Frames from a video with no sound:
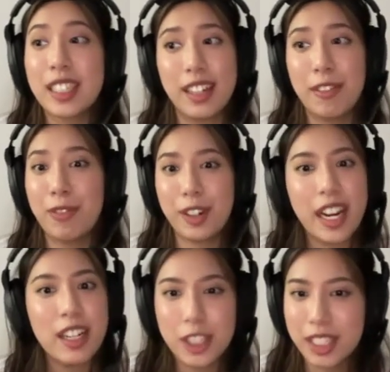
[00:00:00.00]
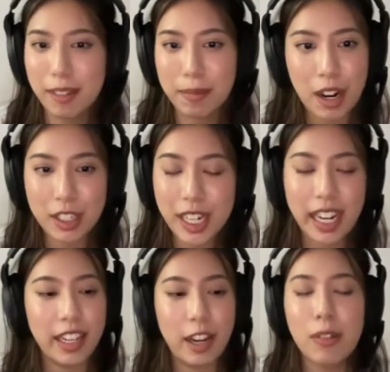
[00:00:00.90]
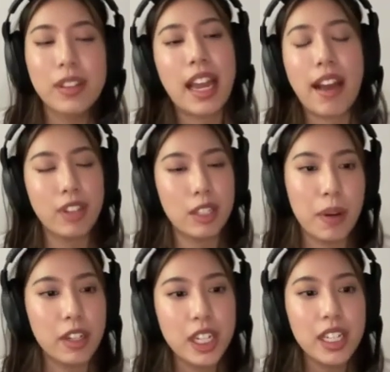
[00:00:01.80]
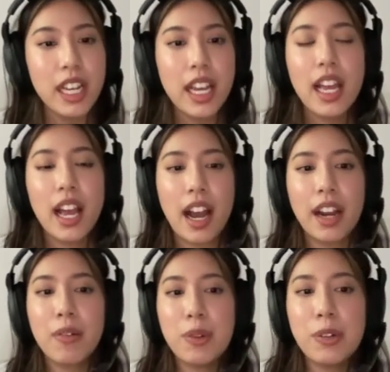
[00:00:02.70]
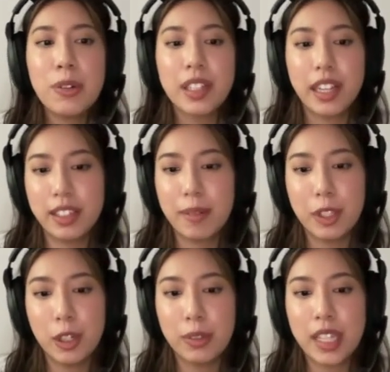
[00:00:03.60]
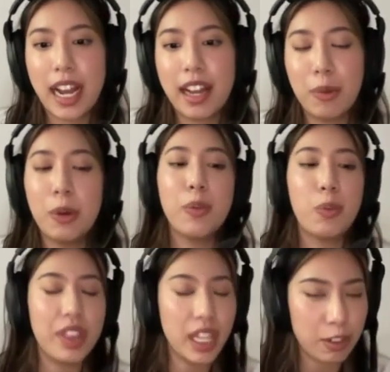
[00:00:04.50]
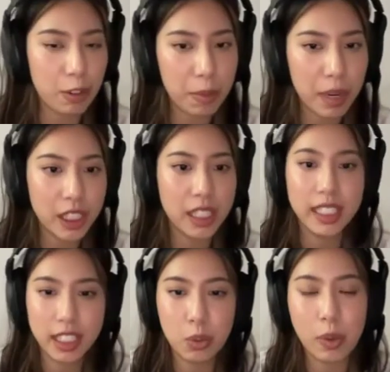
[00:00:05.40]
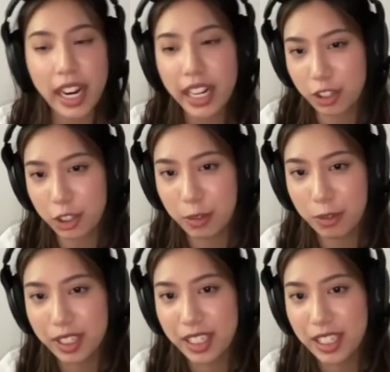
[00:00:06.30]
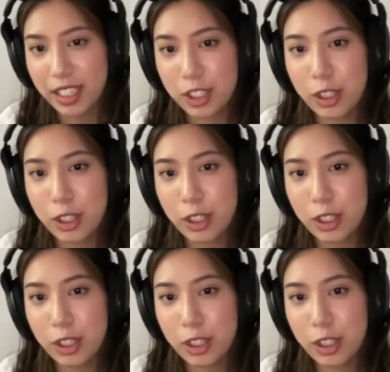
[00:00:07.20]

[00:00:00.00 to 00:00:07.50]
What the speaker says: a very interesting project and they only have this budget, I will let them know that, well, within your budget, this is what I can do. So